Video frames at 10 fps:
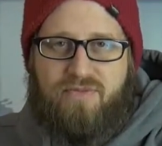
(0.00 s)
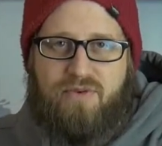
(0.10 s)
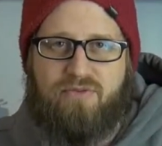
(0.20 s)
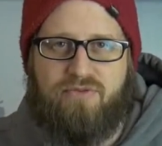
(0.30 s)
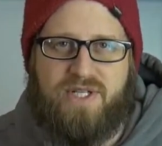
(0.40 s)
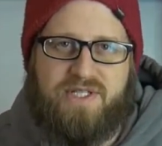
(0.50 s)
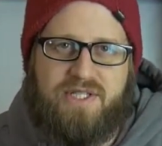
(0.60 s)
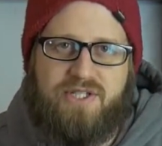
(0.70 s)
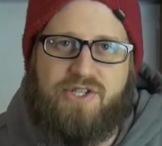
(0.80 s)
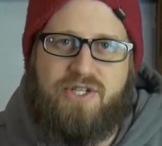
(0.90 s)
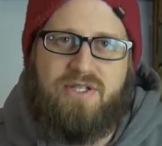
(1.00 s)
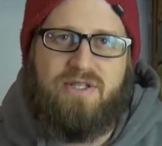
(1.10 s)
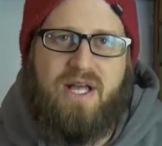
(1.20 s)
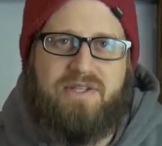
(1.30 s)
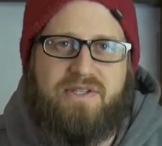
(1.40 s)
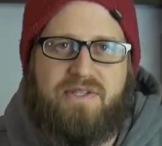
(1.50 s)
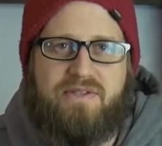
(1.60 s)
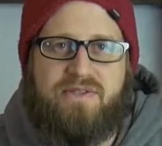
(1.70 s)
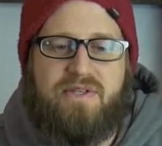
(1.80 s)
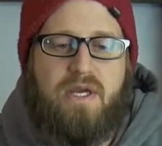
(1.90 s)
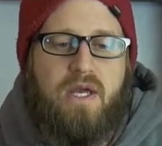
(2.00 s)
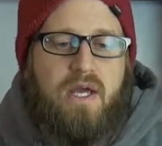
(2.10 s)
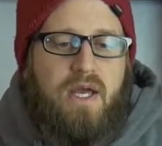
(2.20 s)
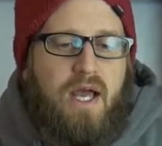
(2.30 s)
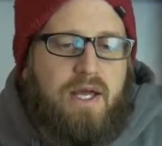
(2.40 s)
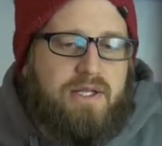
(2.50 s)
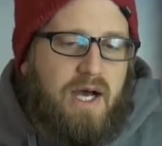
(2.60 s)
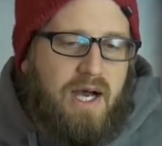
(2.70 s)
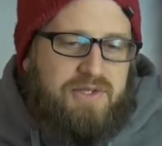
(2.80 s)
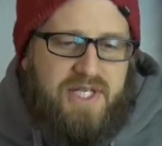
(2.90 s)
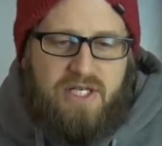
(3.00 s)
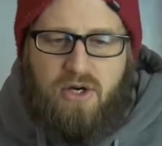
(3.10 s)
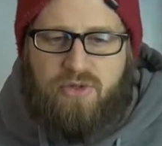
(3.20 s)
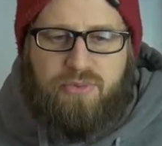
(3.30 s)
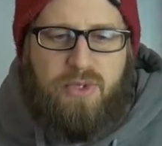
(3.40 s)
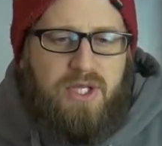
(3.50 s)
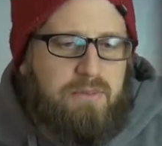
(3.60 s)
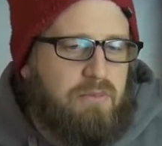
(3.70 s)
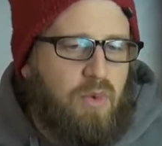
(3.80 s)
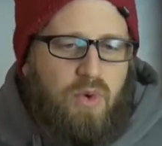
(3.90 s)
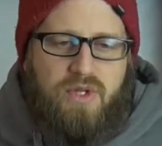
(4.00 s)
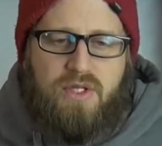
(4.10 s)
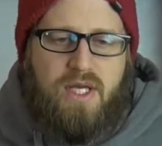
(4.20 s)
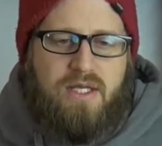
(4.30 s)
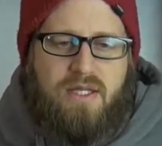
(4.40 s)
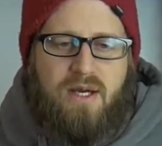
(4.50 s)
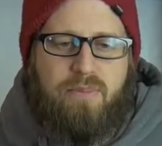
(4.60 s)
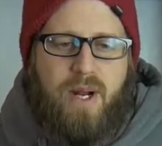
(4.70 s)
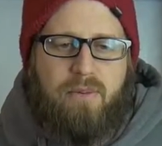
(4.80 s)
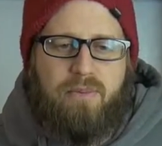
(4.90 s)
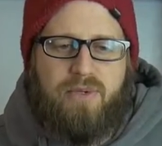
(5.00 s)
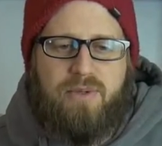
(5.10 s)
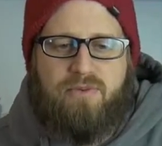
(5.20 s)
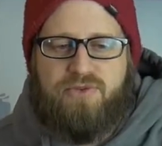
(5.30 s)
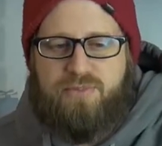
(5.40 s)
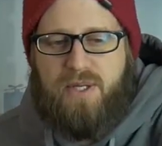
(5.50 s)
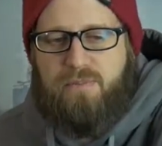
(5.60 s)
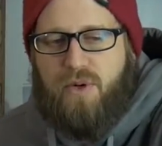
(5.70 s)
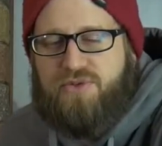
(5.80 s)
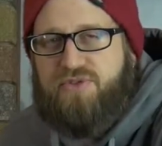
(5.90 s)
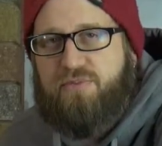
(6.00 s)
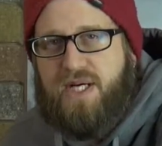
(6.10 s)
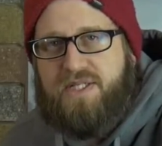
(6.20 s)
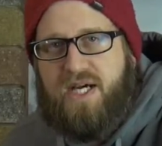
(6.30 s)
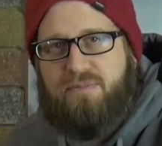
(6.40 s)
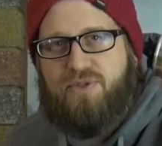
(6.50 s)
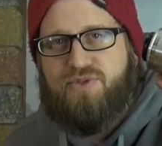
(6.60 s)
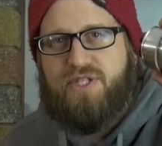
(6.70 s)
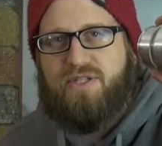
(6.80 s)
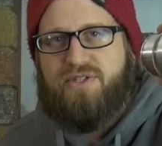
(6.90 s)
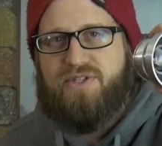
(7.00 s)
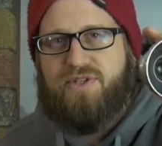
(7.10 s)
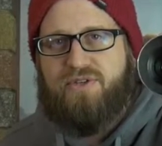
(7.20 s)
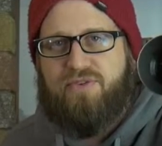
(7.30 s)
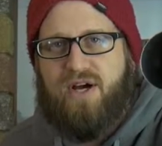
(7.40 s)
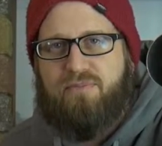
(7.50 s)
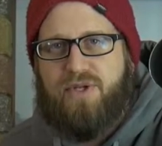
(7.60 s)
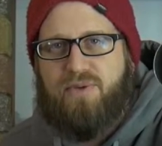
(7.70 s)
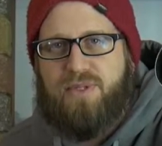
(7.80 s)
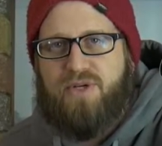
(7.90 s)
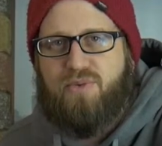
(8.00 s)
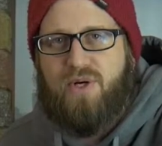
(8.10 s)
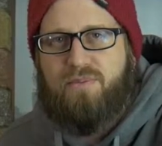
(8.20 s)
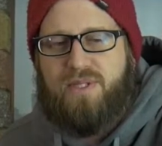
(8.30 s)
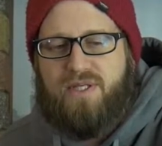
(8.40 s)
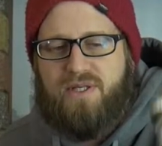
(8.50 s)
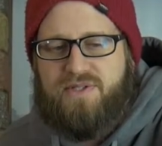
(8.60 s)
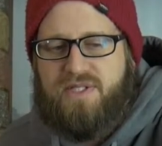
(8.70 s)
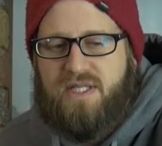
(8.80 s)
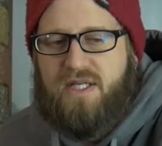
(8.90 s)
vintage lenses. And I'll take all 3. More than likely I'll probably spend most of my time using this 35mm one, because